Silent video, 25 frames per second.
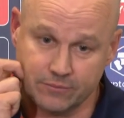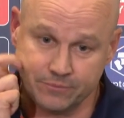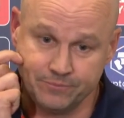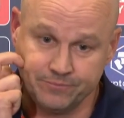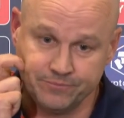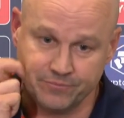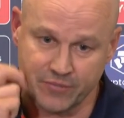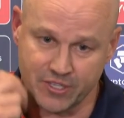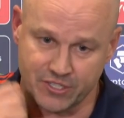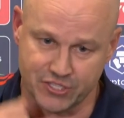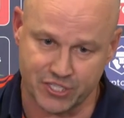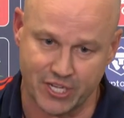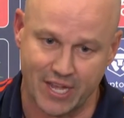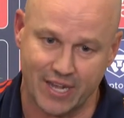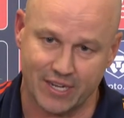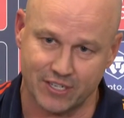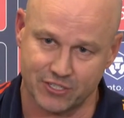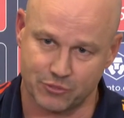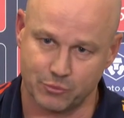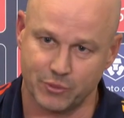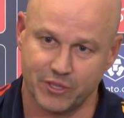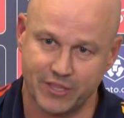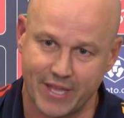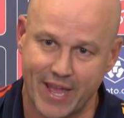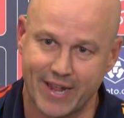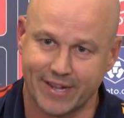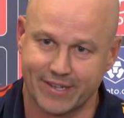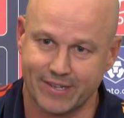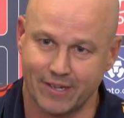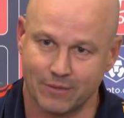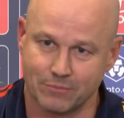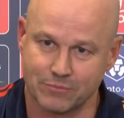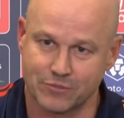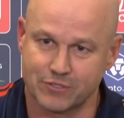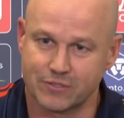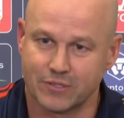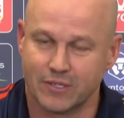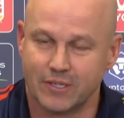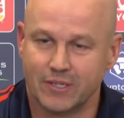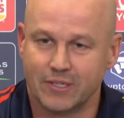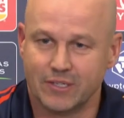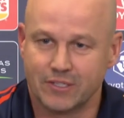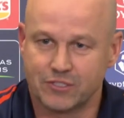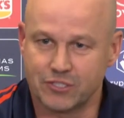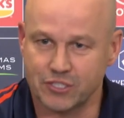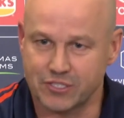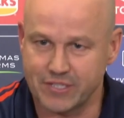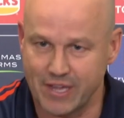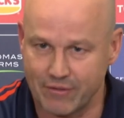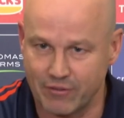the challenge with that comes
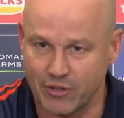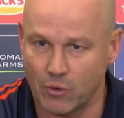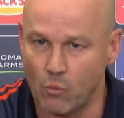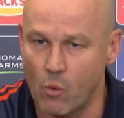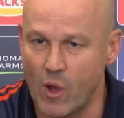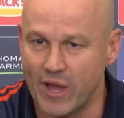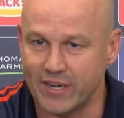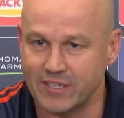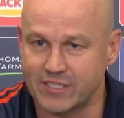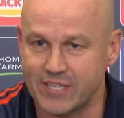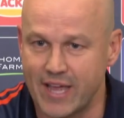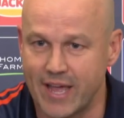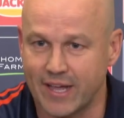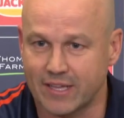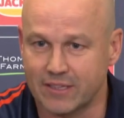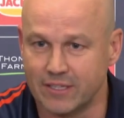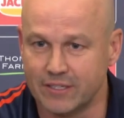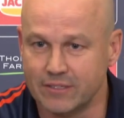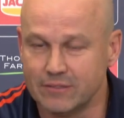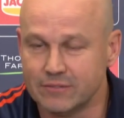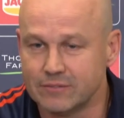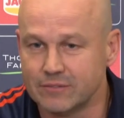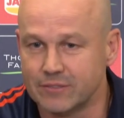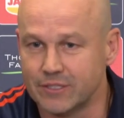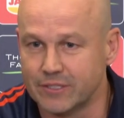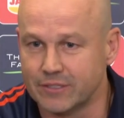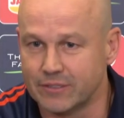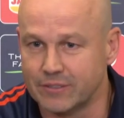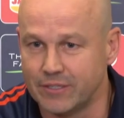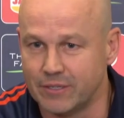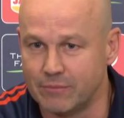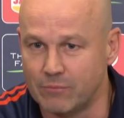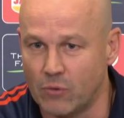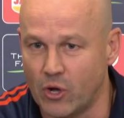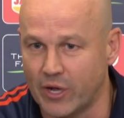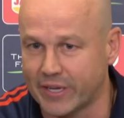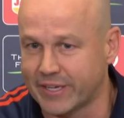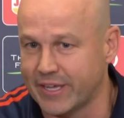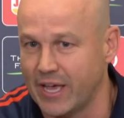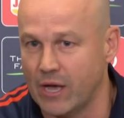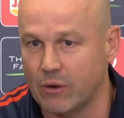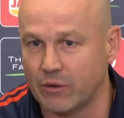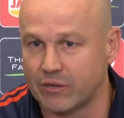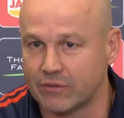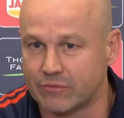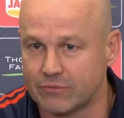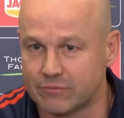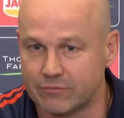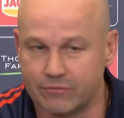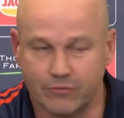just having one tackler that, that might go
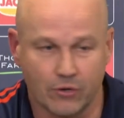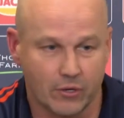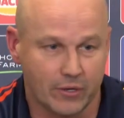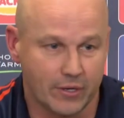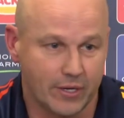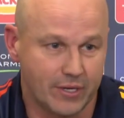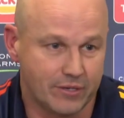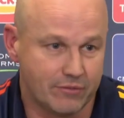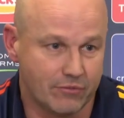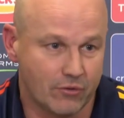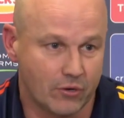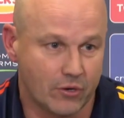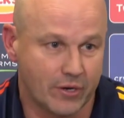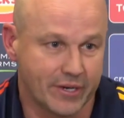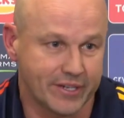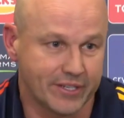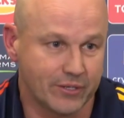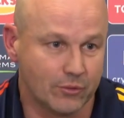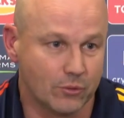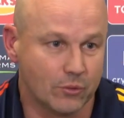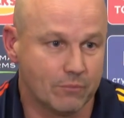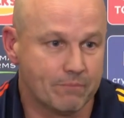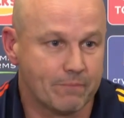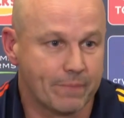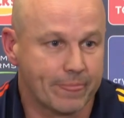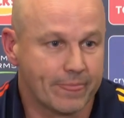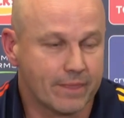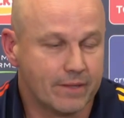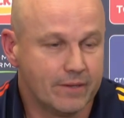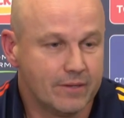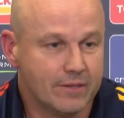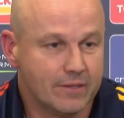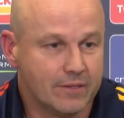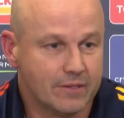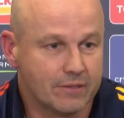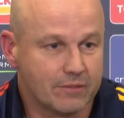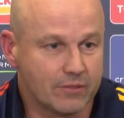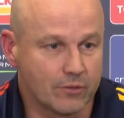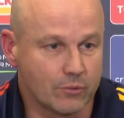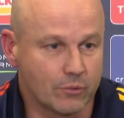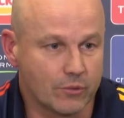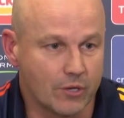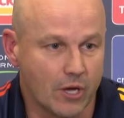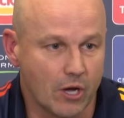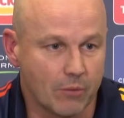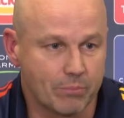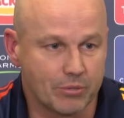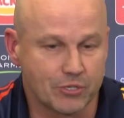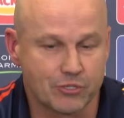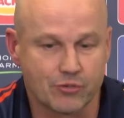at, at Viney or that'll
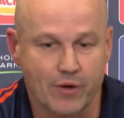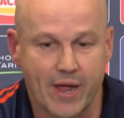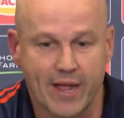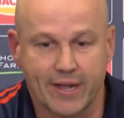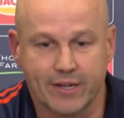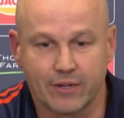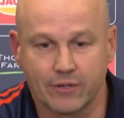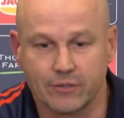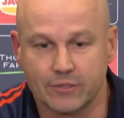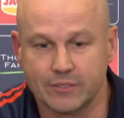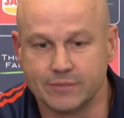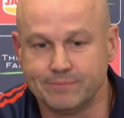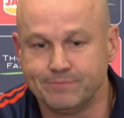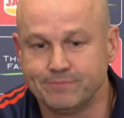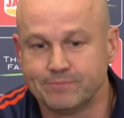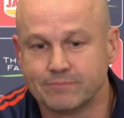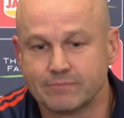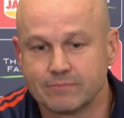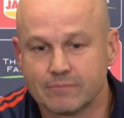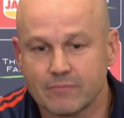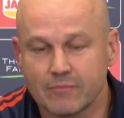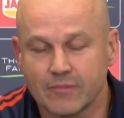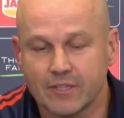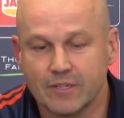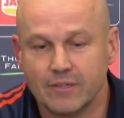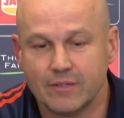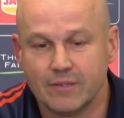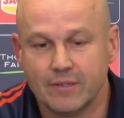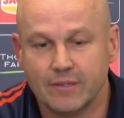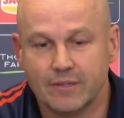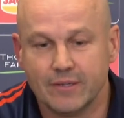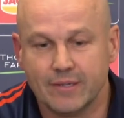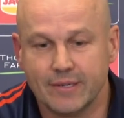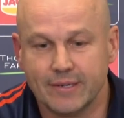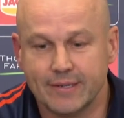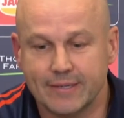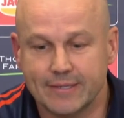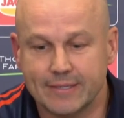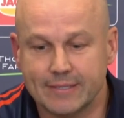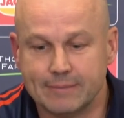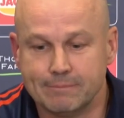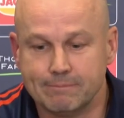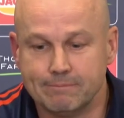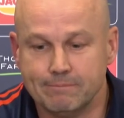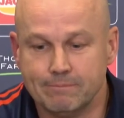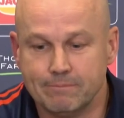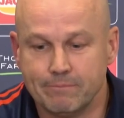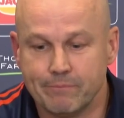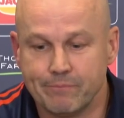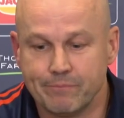go a tracker and
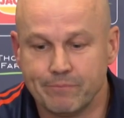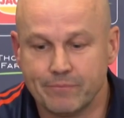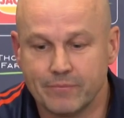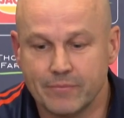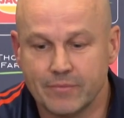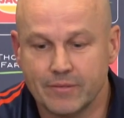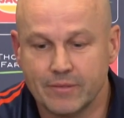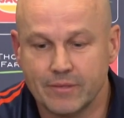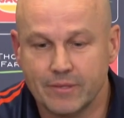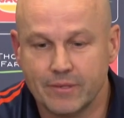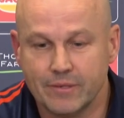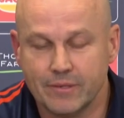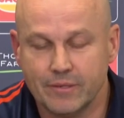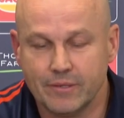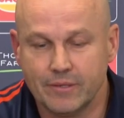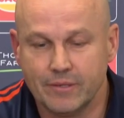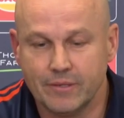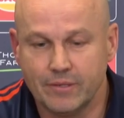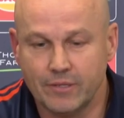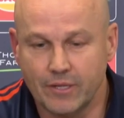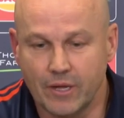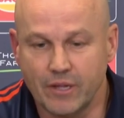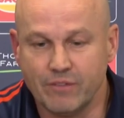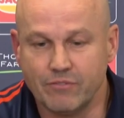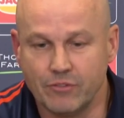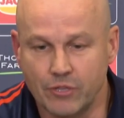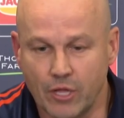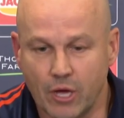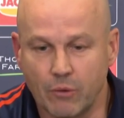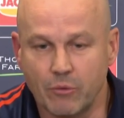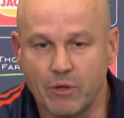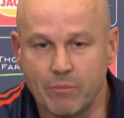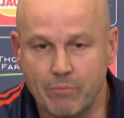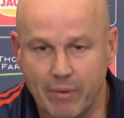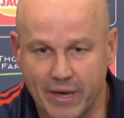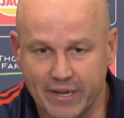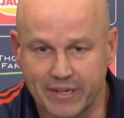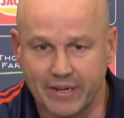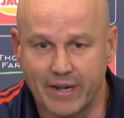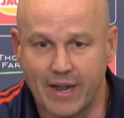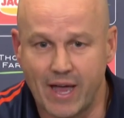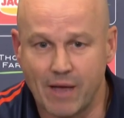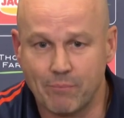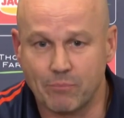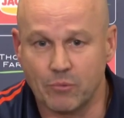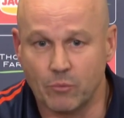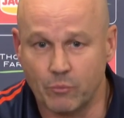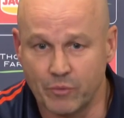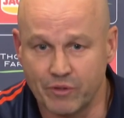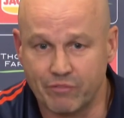um, you know, even though we butted
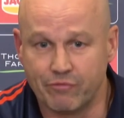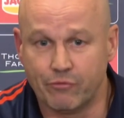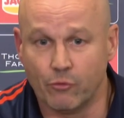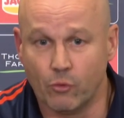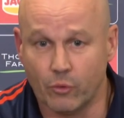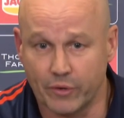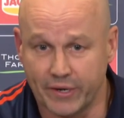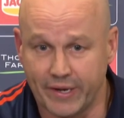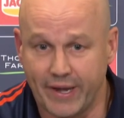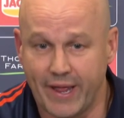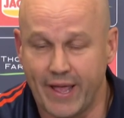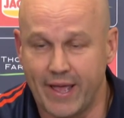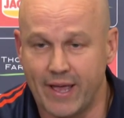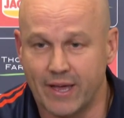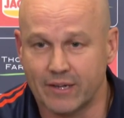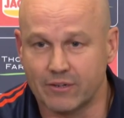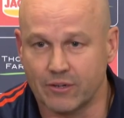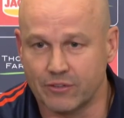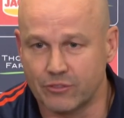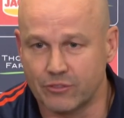up and we fought it out, I